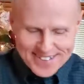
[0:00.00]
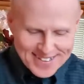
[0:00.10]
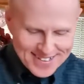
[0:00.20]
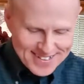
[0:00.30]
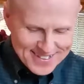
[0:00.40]

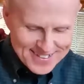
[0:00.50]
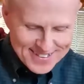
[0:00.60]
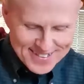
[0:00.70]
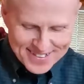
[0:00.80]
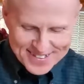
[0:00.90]

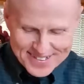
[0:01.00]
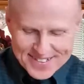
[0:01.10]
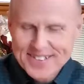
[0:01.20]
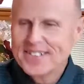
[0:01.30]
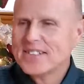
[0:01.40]

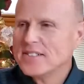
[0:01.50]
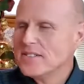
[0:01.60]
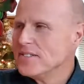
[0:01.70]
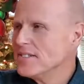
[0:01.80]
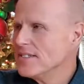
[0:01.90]

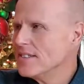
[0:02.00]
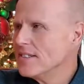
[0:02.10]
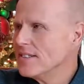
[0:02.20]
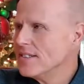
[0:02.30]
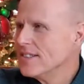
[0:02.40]

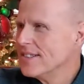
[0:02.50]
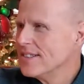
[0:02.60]
No words are spoken by the person on screen.